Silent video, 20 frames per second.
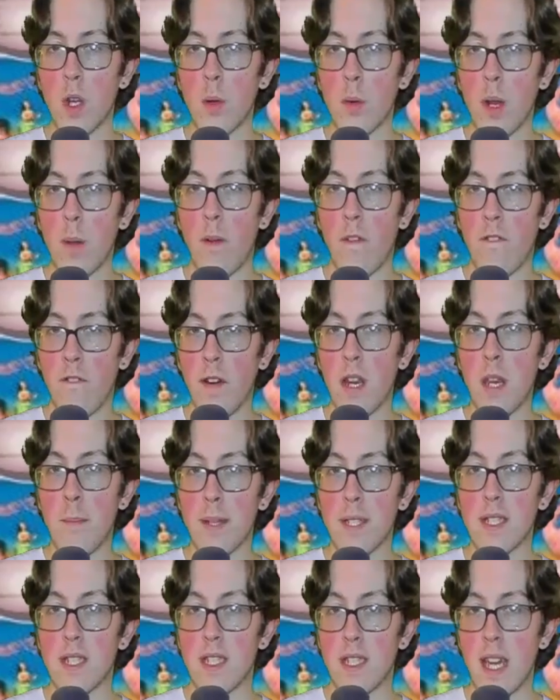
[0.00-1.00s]
whatever funny
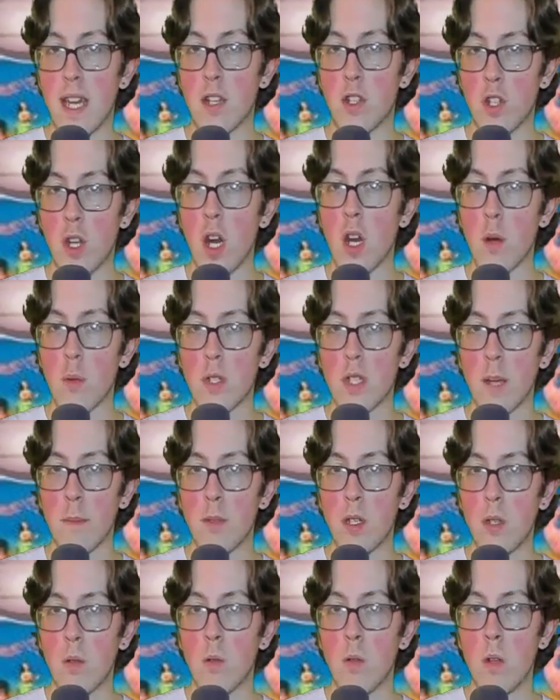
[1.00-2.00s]
business Dan Schneider was up
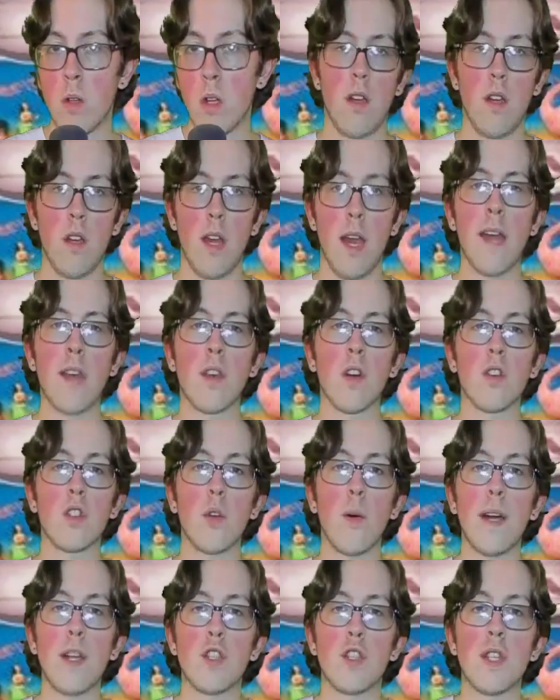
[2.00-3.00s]
to. And also,
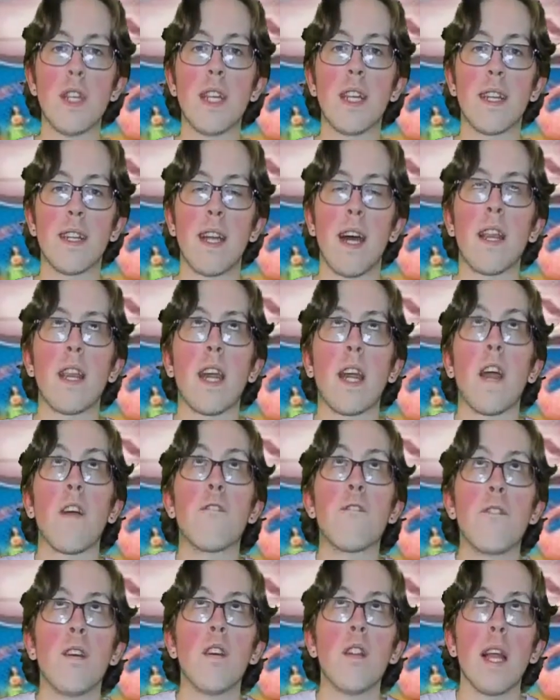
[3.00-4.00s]
I just need to get, I like, I
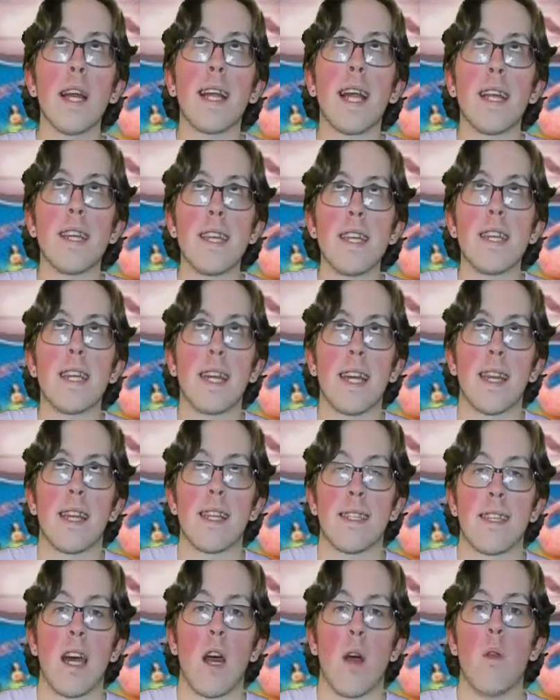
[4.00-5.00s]
feel like I need to get
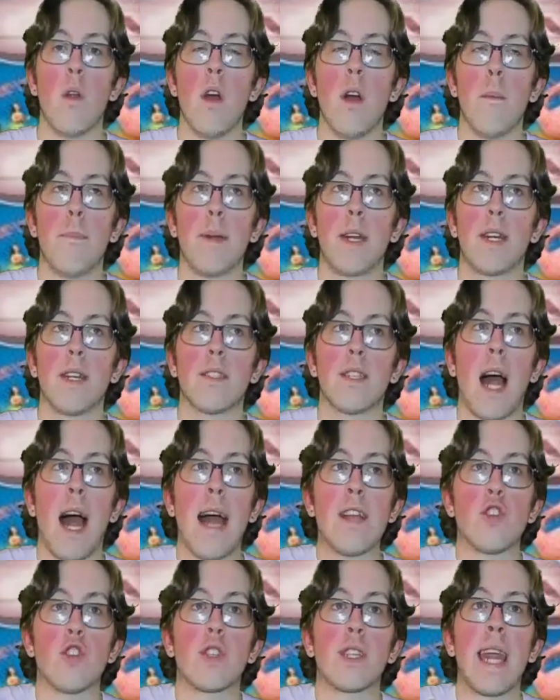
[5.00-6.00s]
this out because I
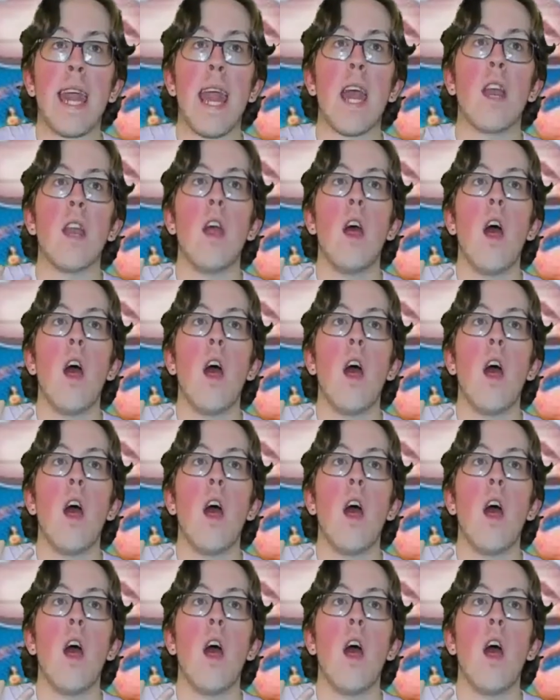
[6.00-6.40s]
just can't.